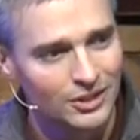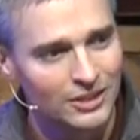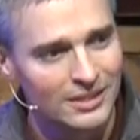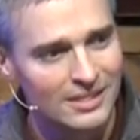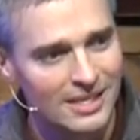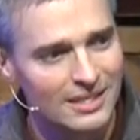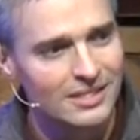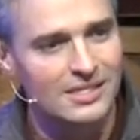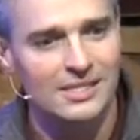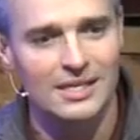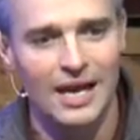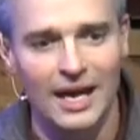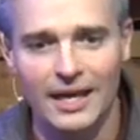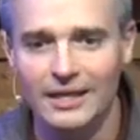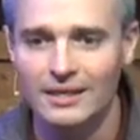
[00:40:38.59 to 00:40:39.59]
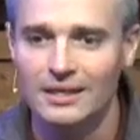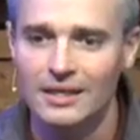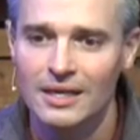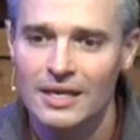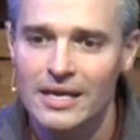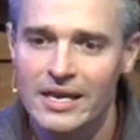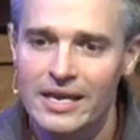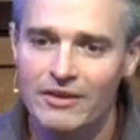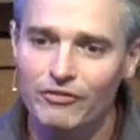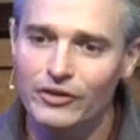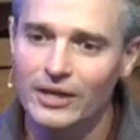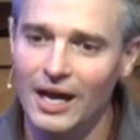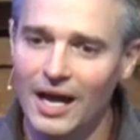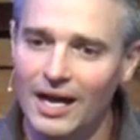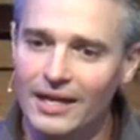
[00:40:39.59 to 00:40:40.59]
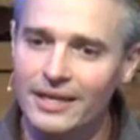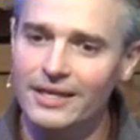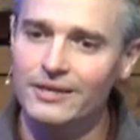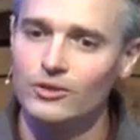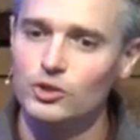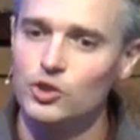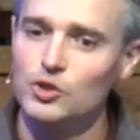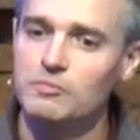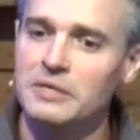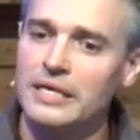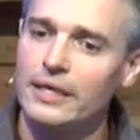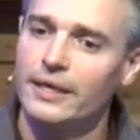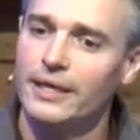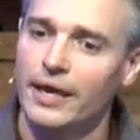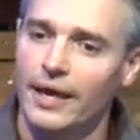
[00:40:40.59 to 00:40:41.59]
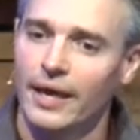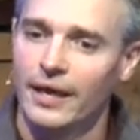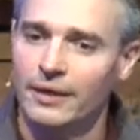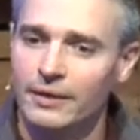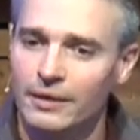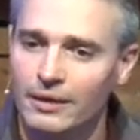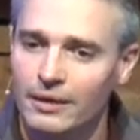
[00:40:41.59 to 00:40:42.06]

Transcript: She said, Scott, if God heals me again,